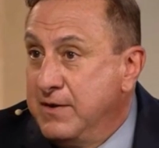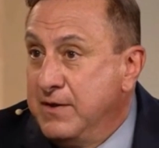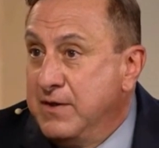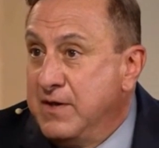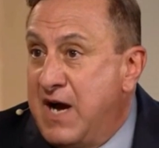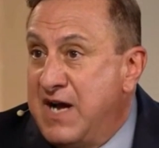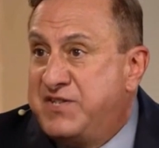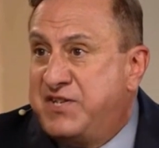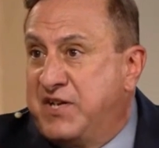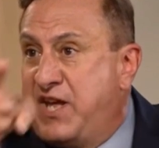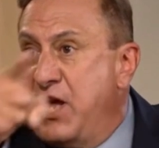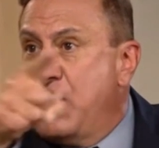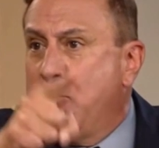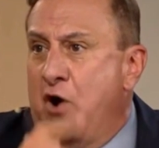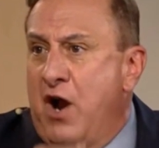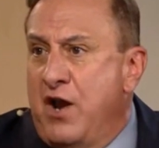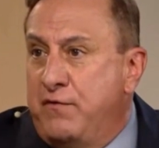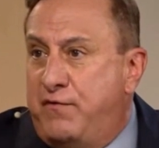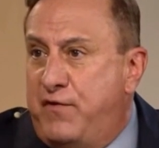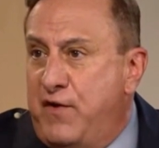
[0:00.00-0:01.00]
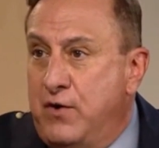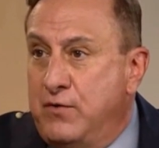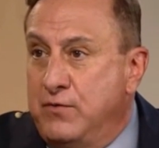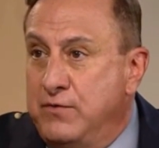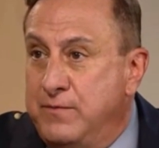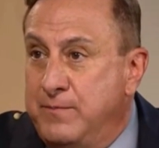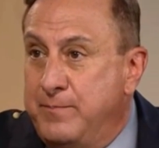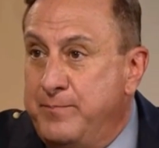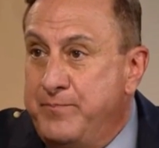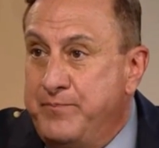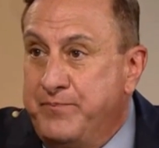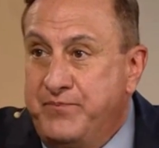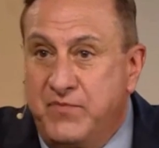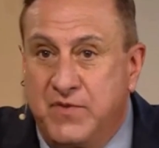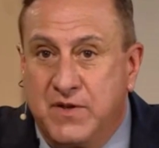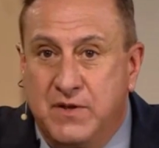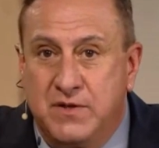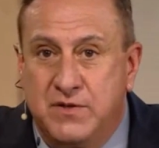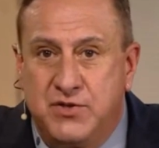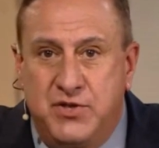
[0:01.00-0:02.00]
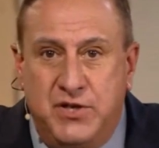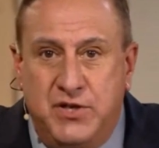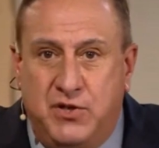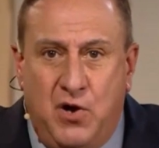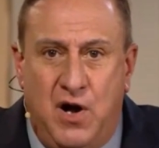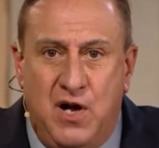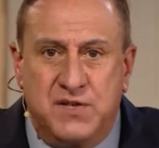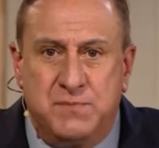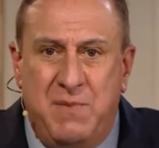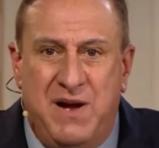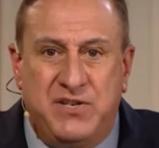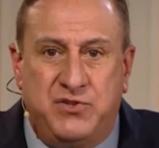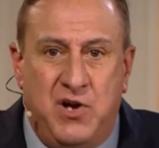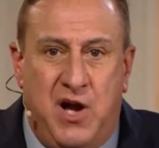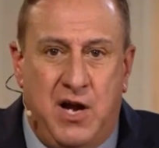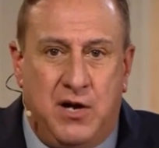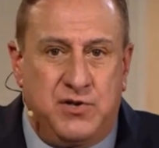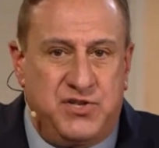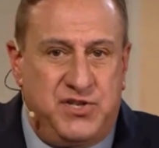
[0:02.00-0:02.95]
I said, Get her on the phone. She calls my daughter.